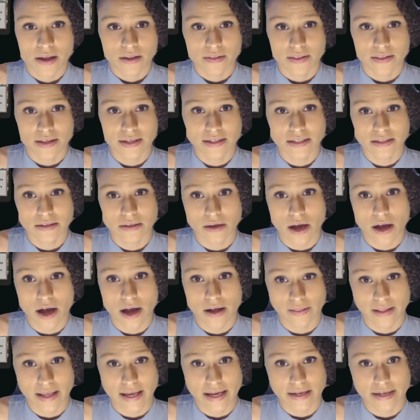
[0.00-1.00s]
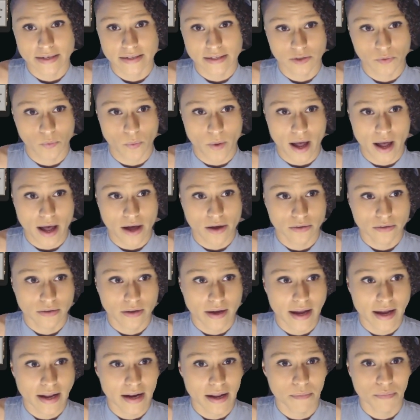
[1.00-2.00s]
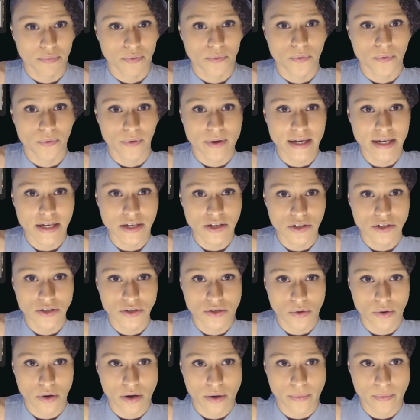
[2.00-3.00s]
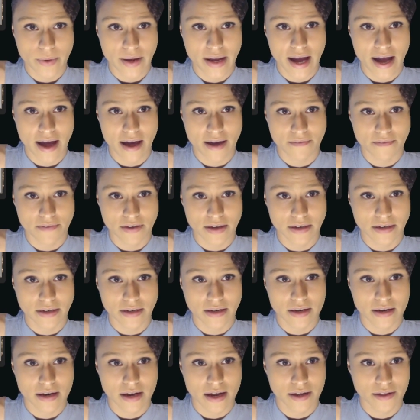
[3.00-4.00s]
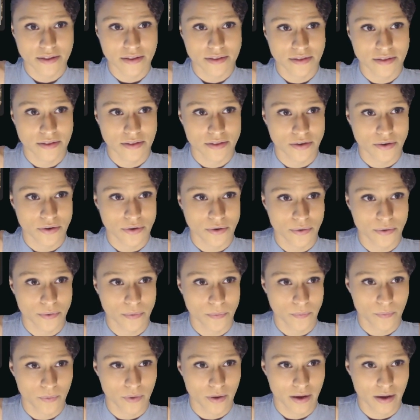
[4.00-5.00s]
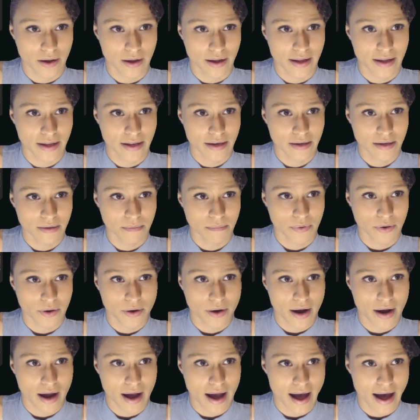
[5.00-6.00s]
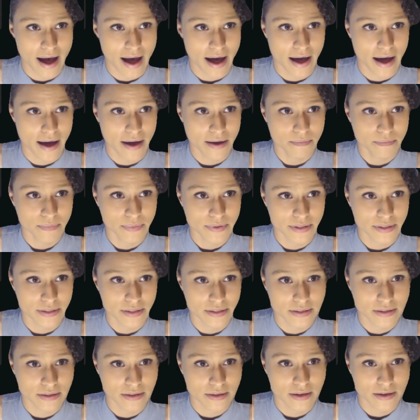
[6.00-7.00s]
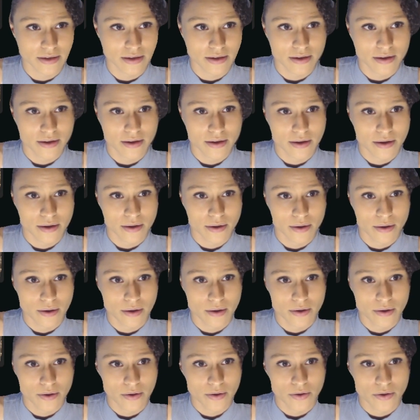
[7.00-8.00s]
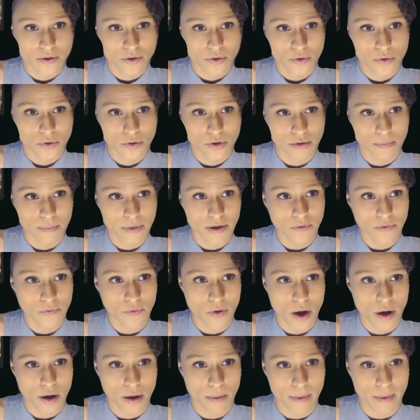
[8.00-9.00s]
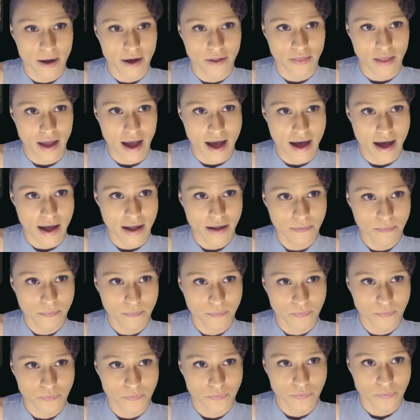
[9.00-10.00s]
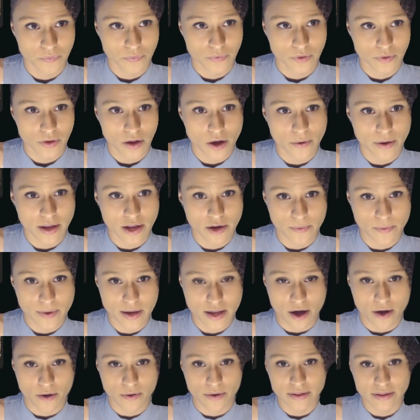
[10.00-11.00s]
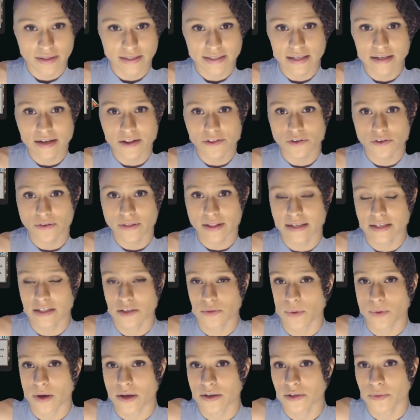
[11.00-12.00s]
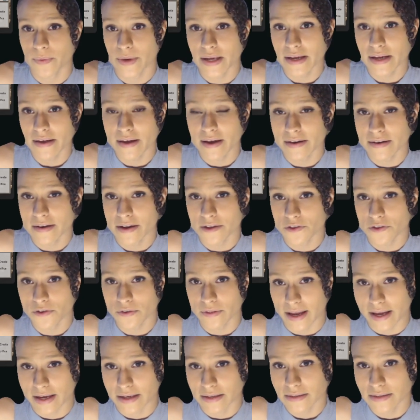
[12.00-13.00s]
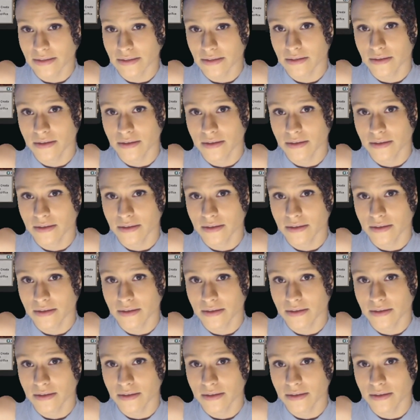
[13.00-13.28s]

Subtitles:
This is a land as well. And I'm pretty sure we have another one, perhaps. Could be wrong about that. Oh, here we go. This is another land as well. So we can cut another land.